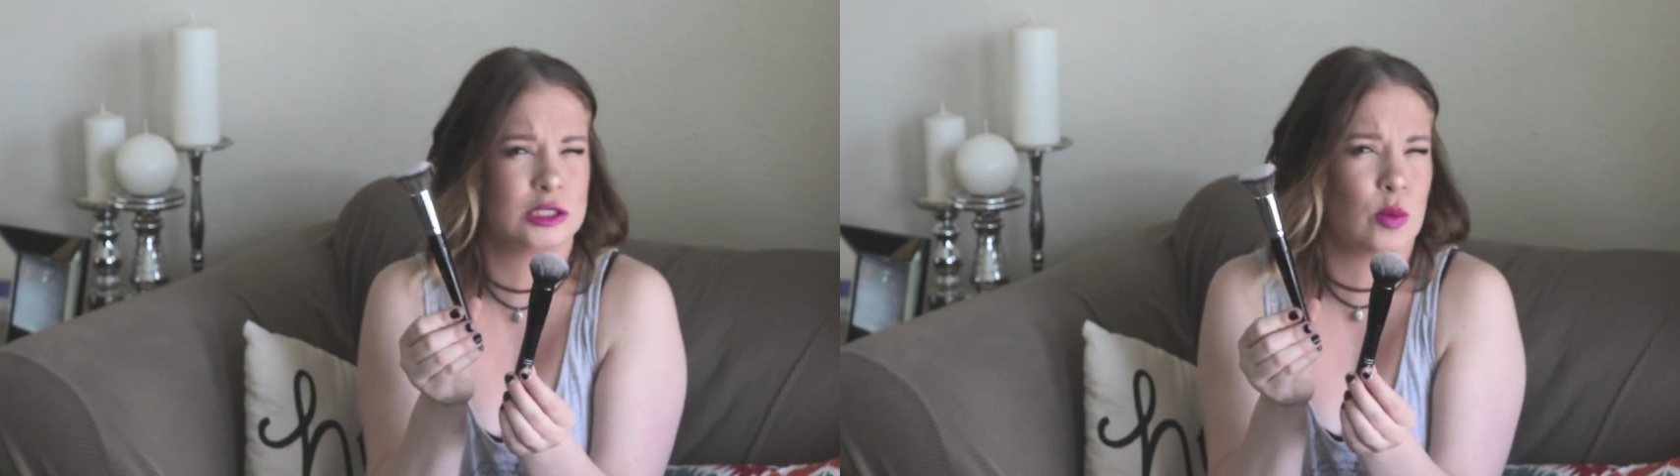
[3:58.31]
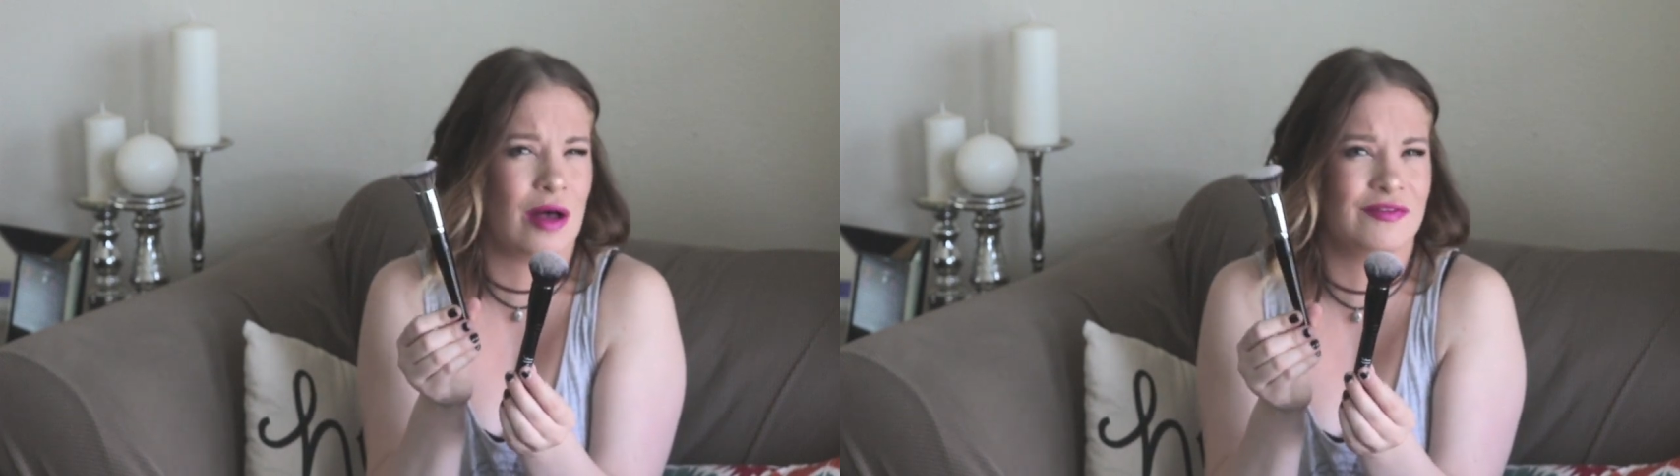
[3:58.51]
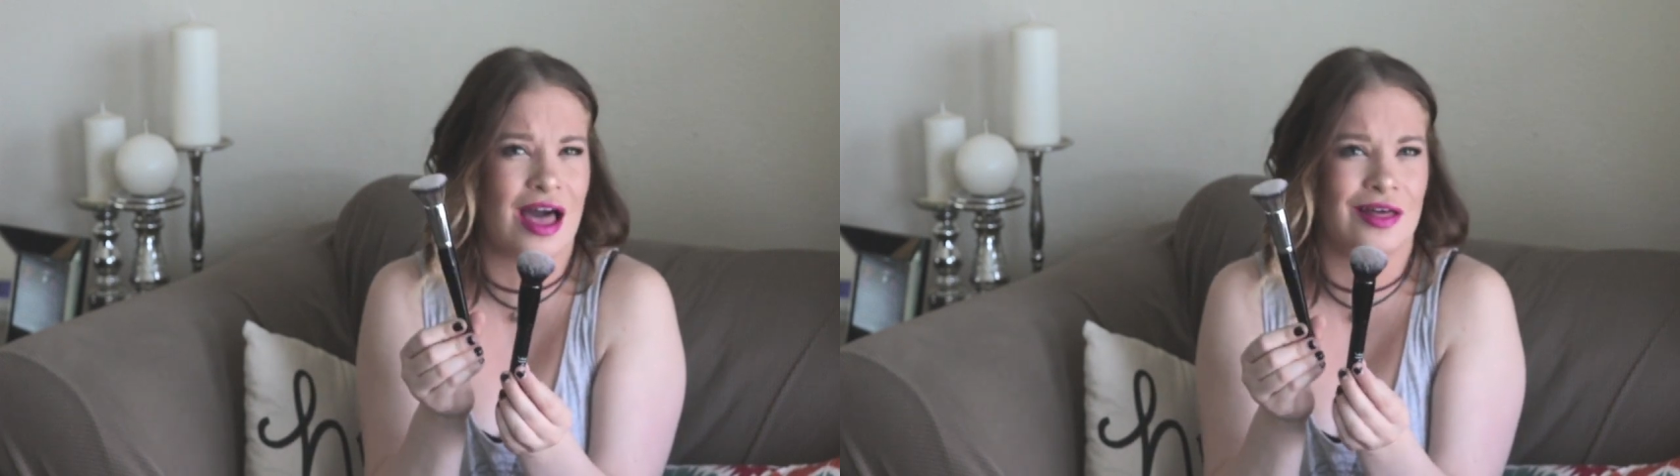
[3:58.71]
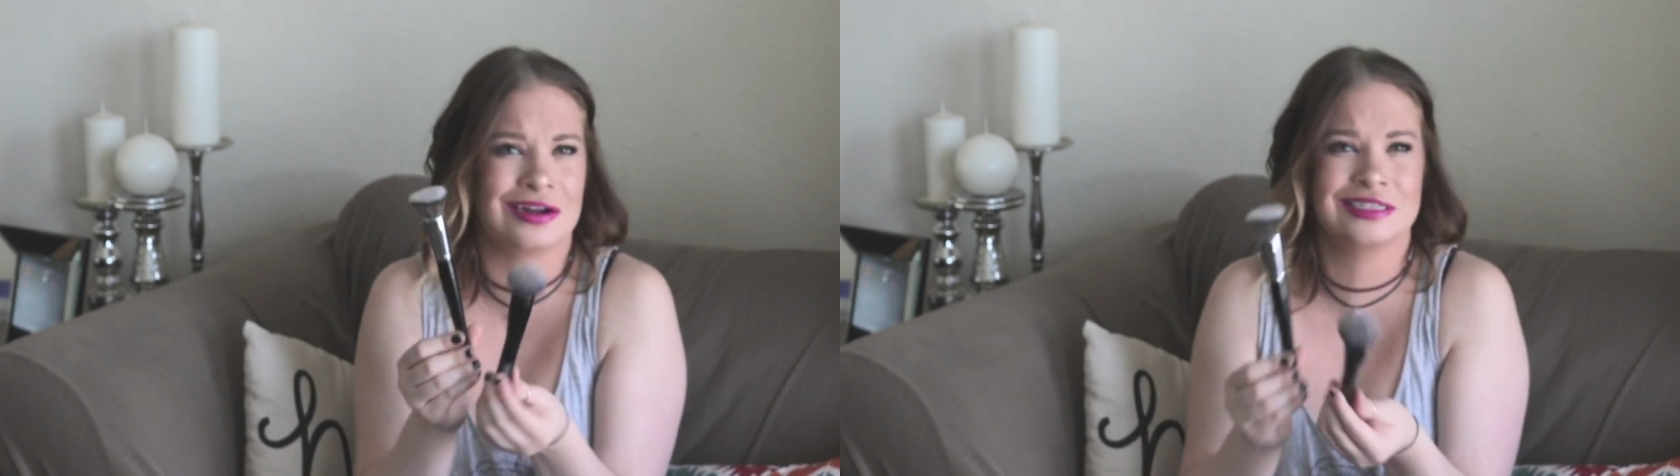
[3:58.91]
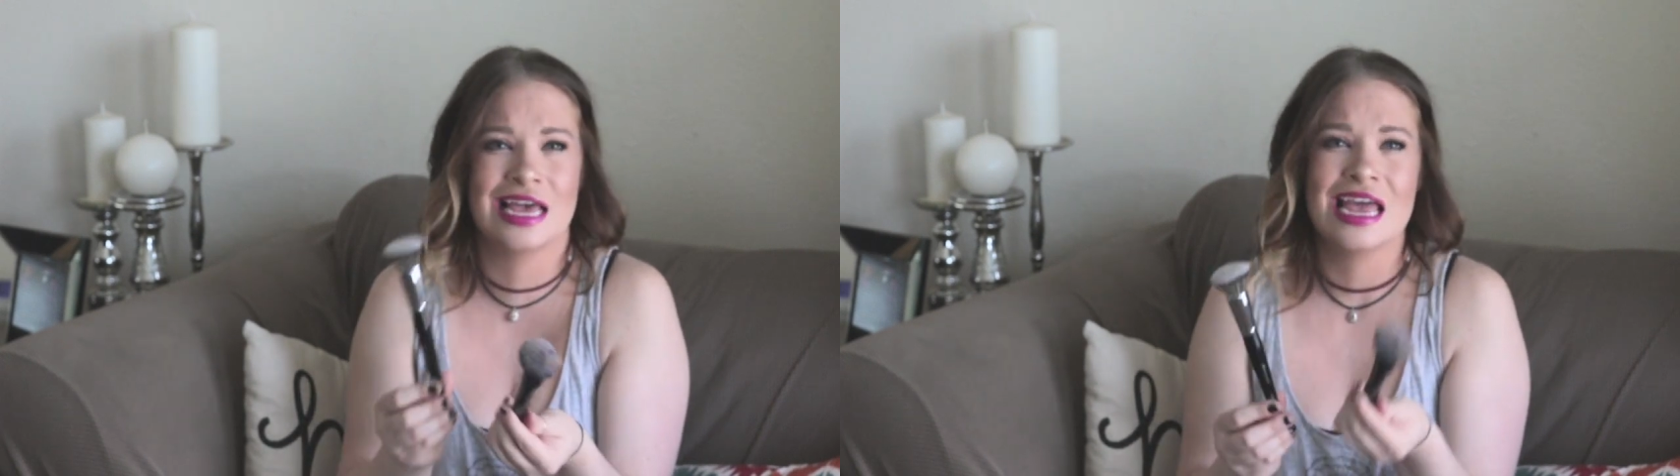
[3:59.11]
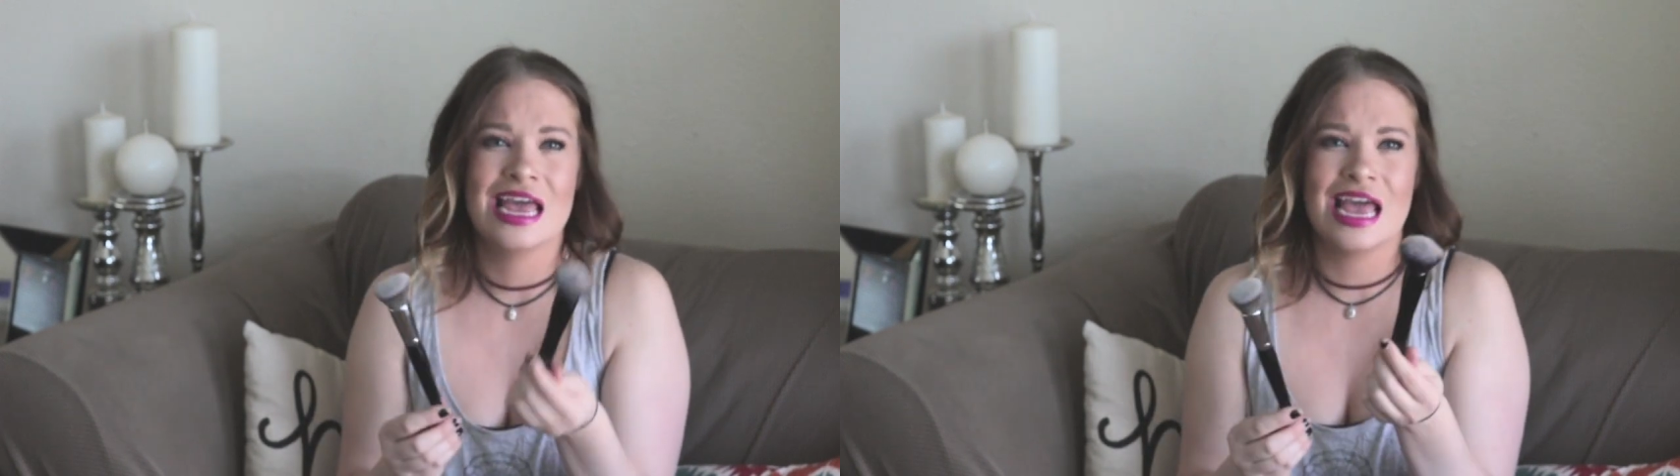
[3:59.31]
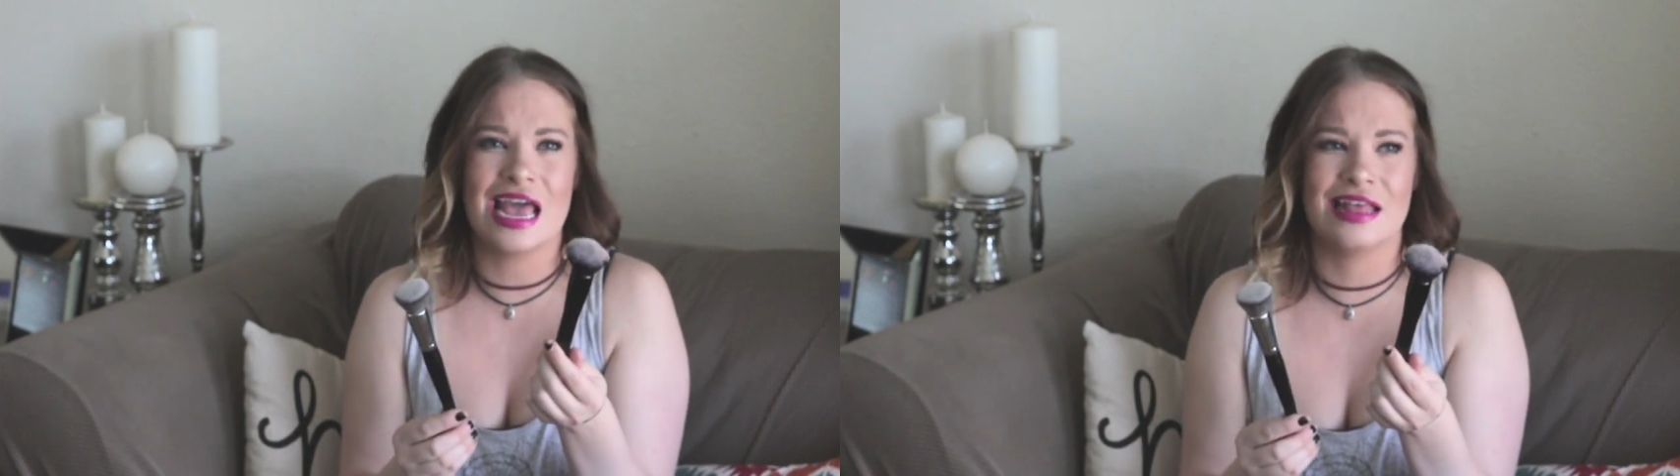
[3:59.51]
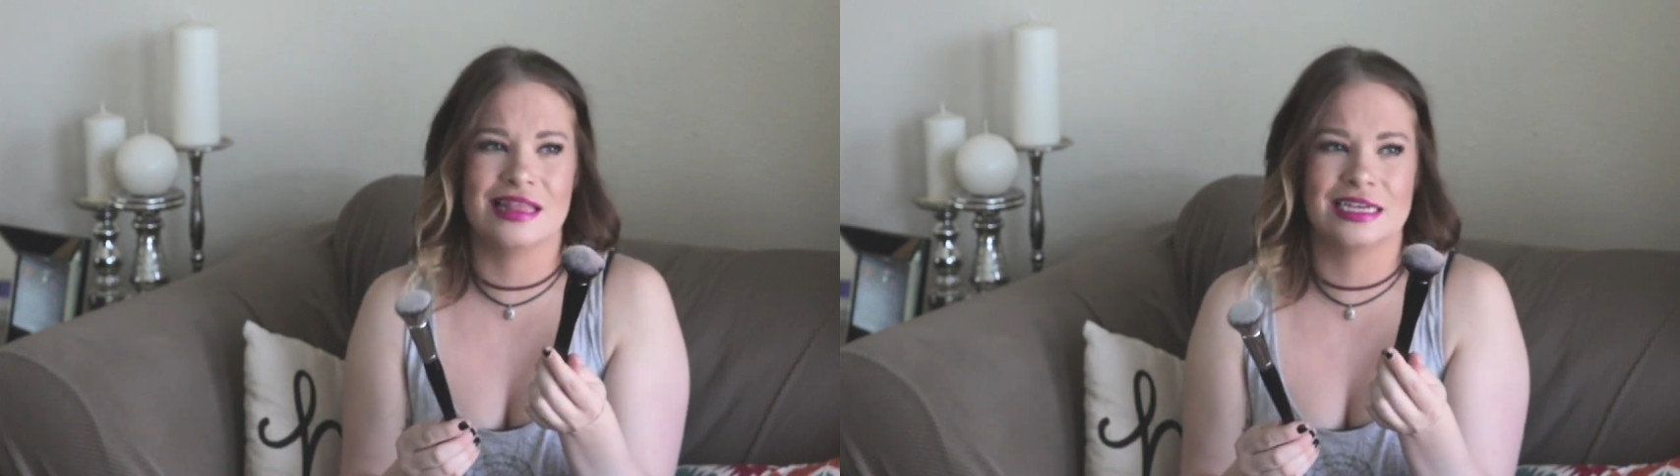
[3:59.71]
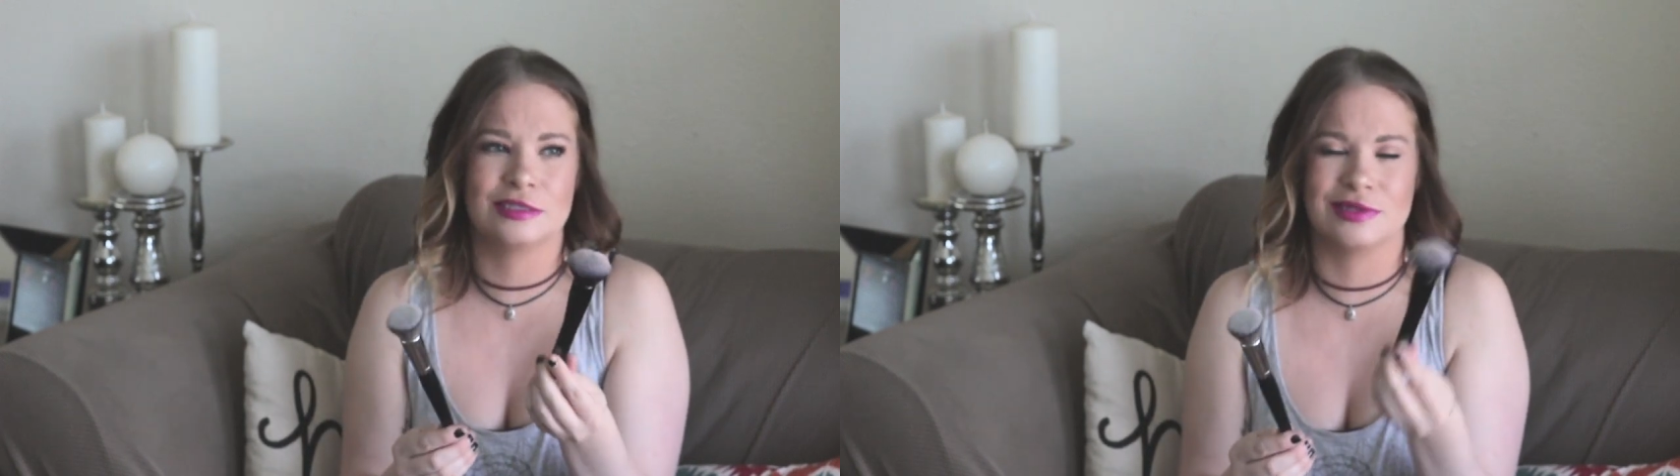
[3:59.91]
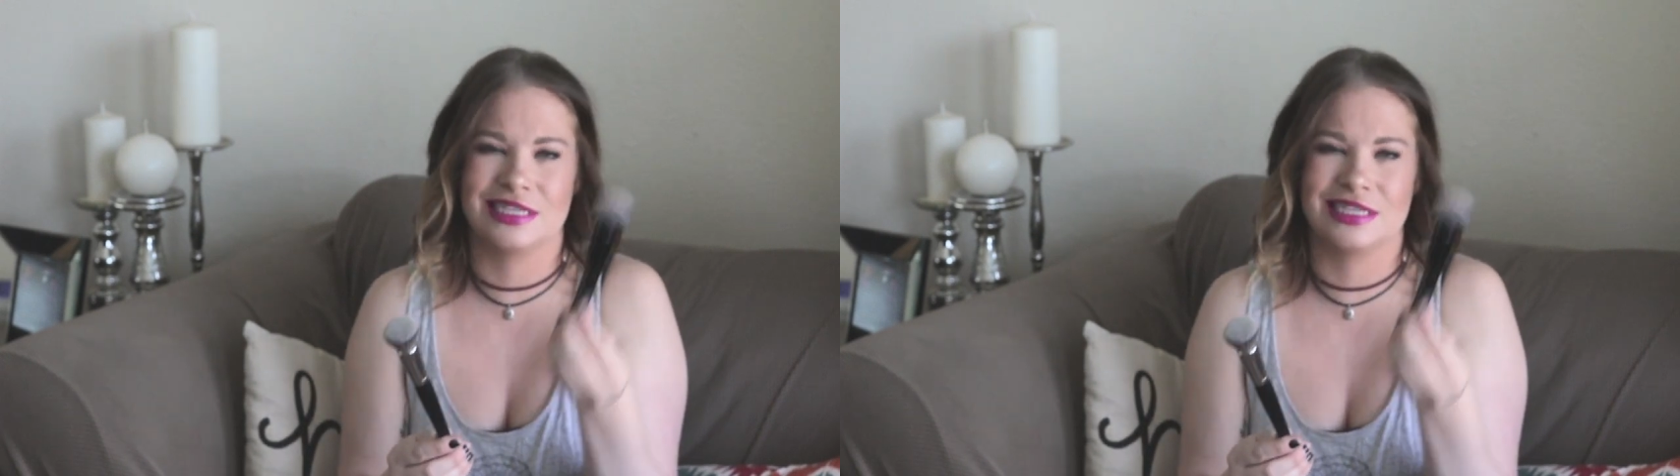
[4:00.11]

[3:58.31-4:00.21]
$12 and this